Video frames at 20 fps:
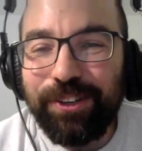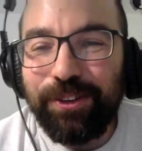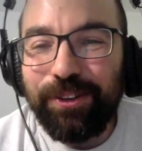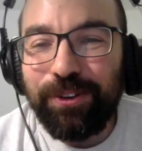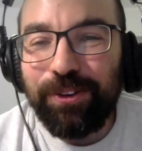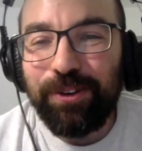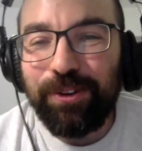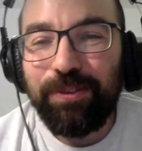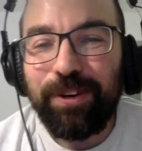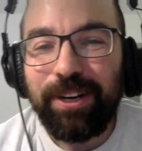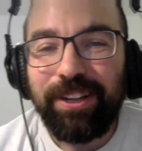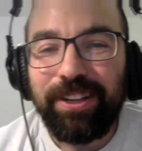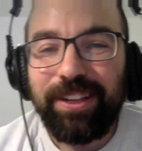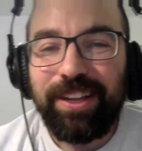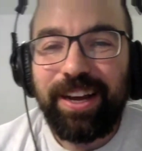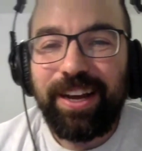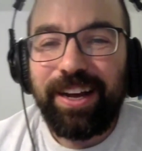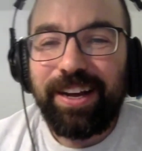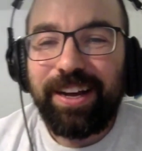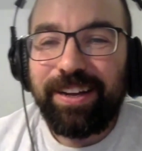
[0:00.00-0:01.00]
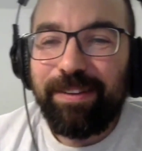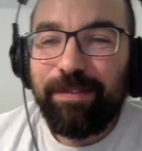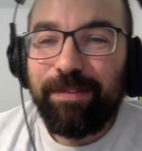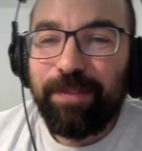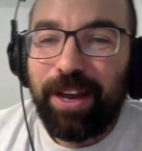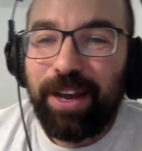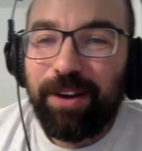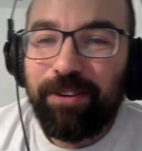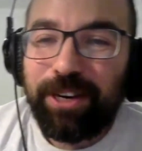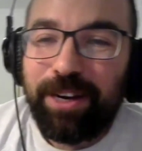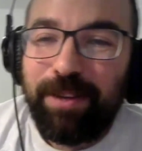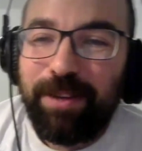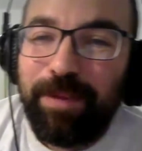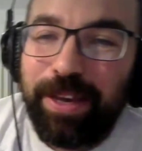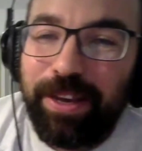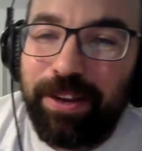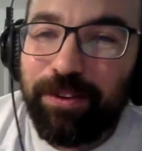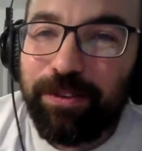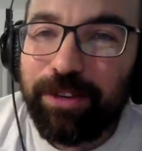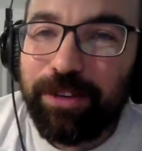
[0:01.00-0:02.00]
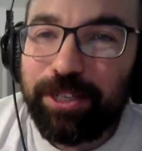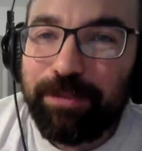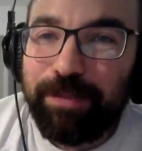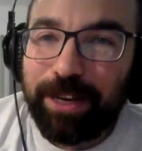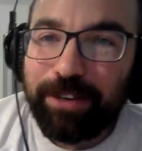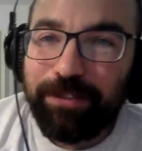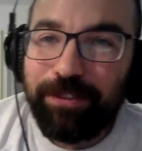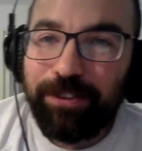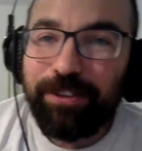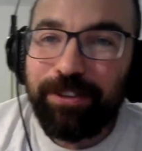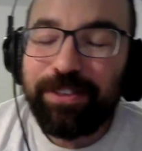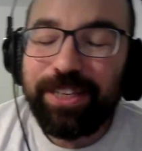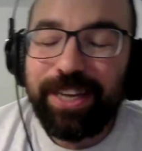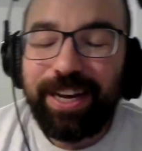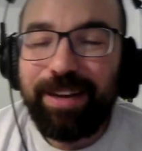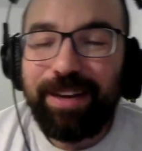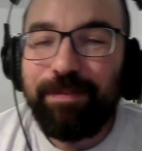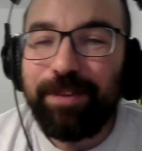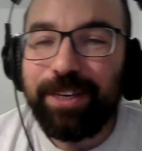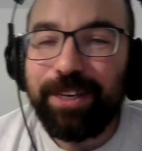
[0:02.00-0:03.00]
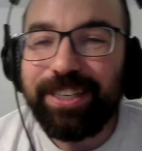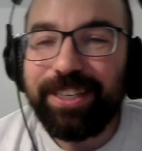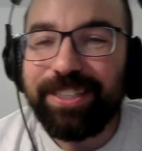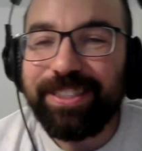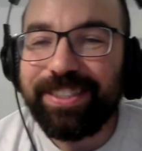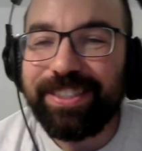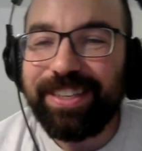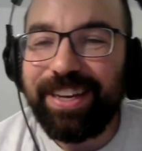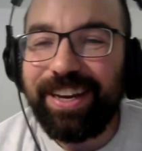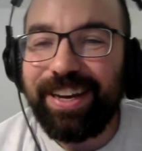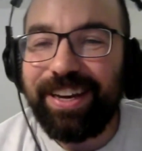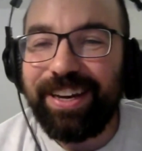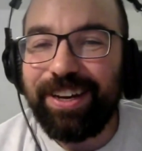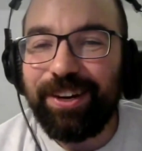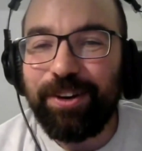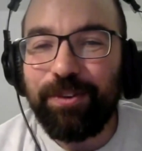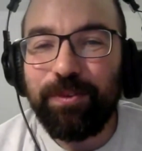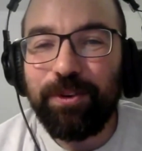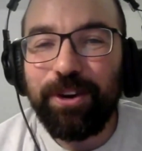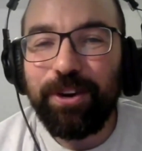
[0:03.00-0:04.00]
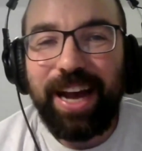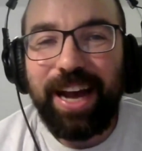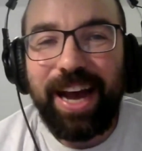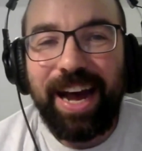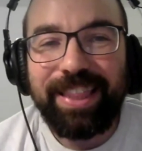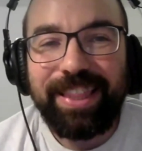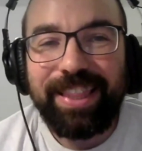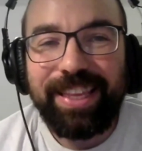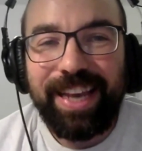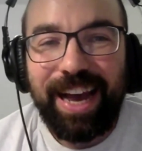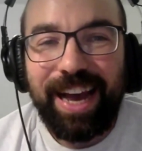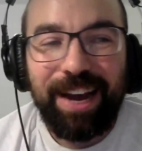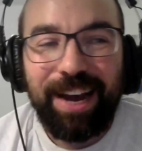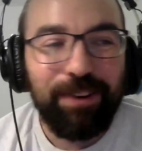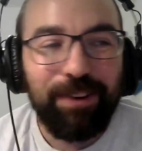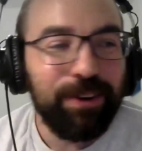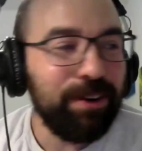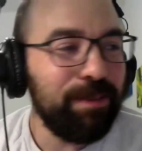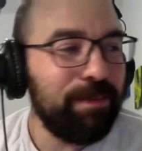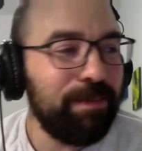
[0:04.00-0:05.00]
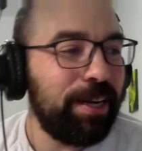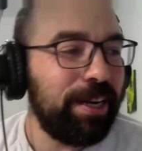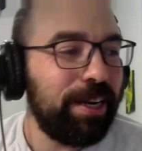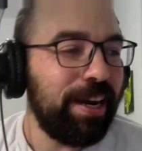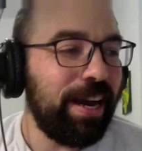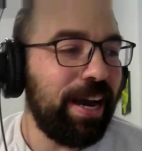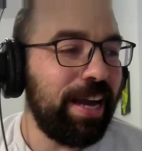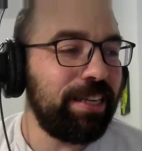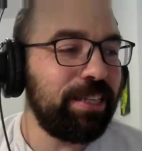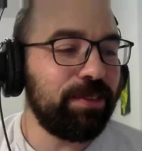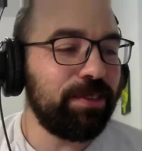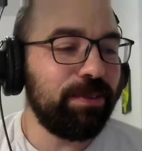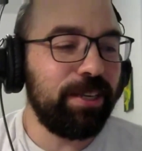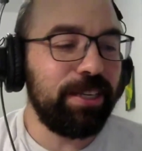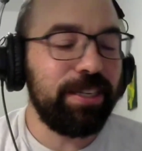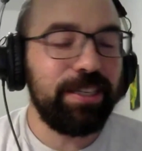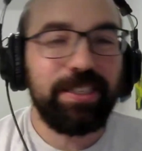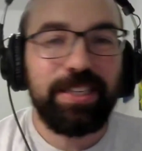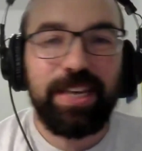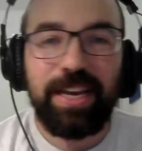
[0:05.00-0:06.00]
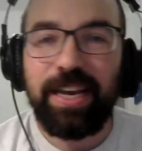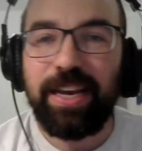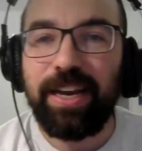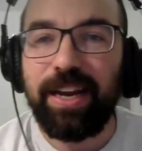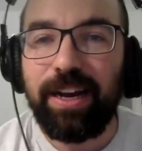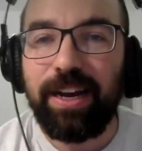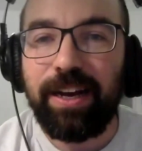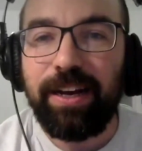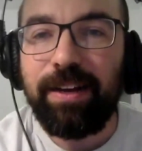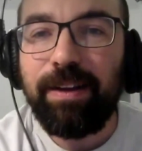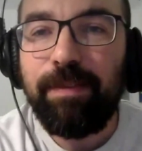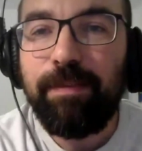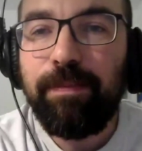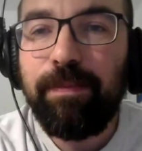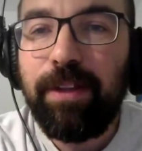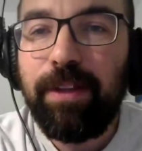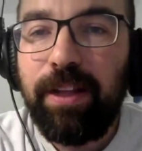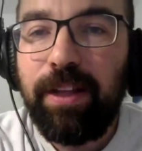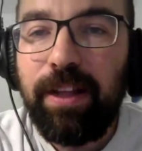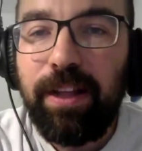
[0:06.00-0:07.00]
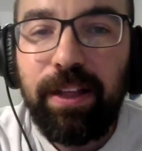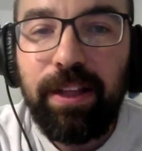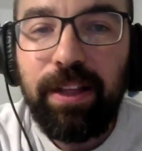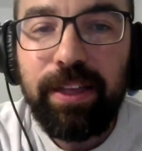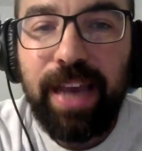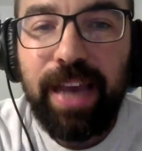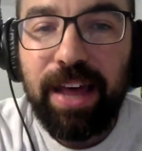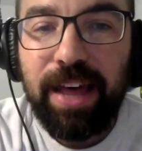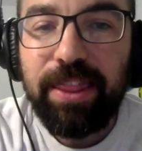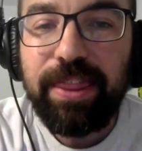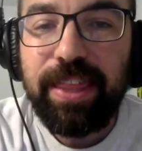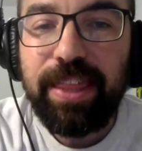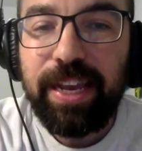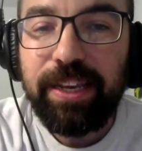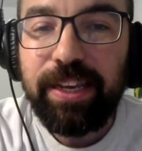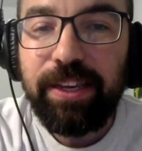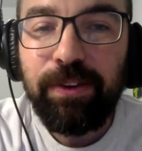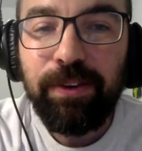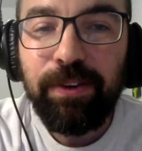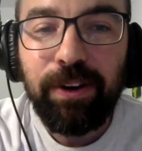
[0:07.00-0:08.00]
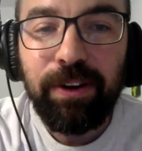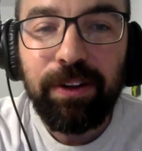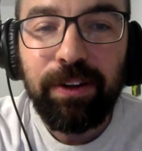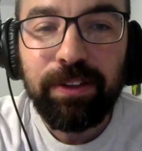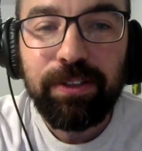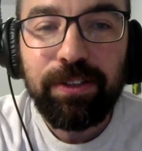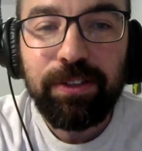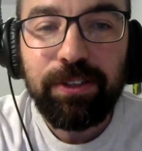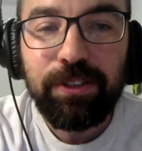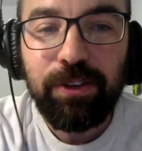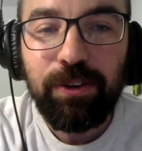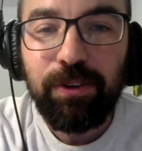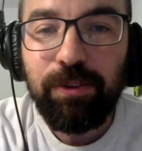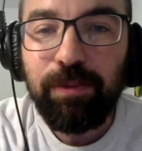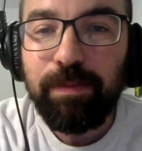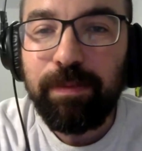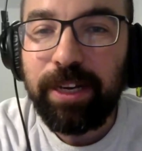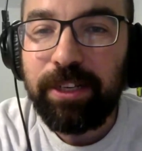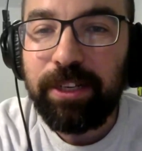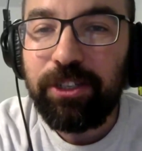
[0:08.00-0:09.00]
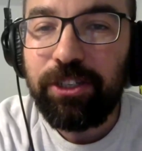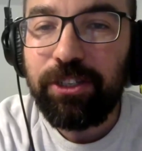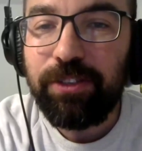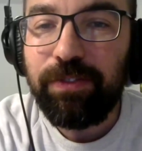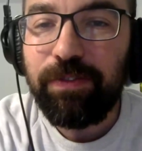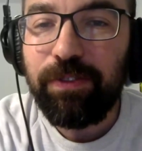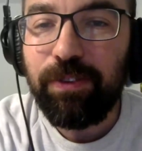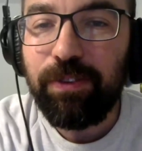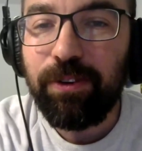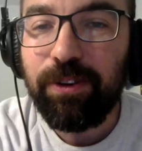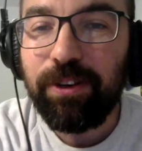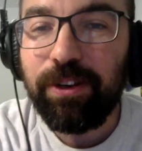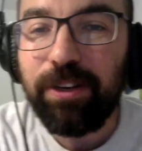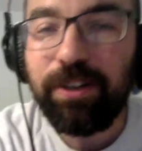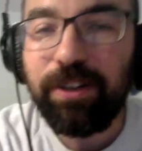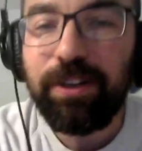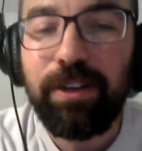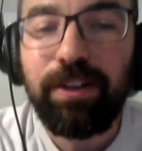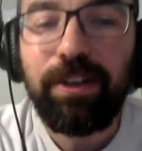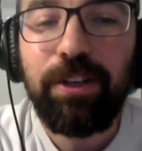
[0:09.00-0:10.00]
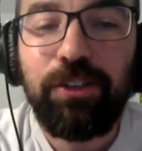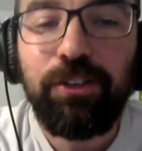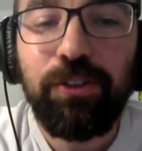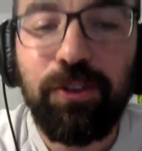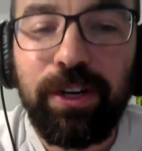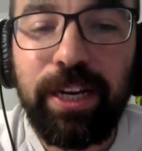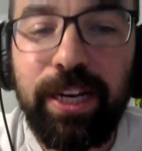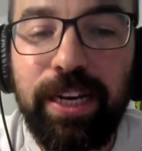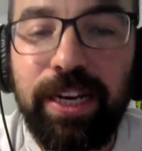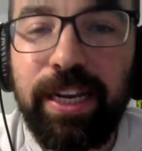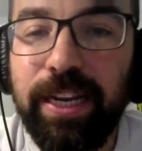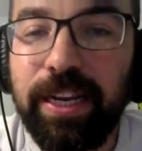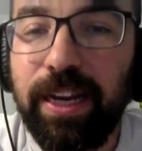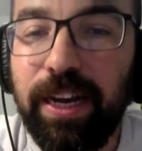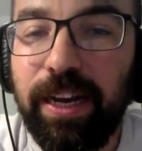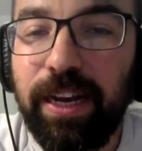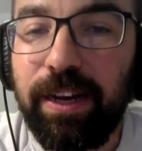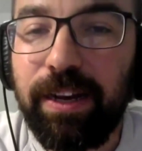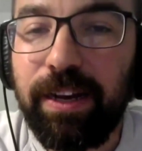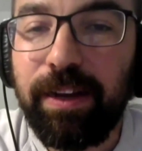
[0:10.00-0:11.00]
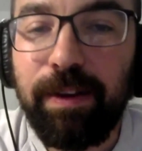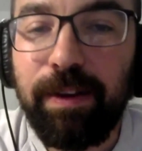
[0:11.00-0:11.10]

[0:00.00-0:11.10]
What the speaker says: Cool. Well, I want to be respectful of time because we're at the hour, but I just wanted to say, yeah, thank you all so much for joining.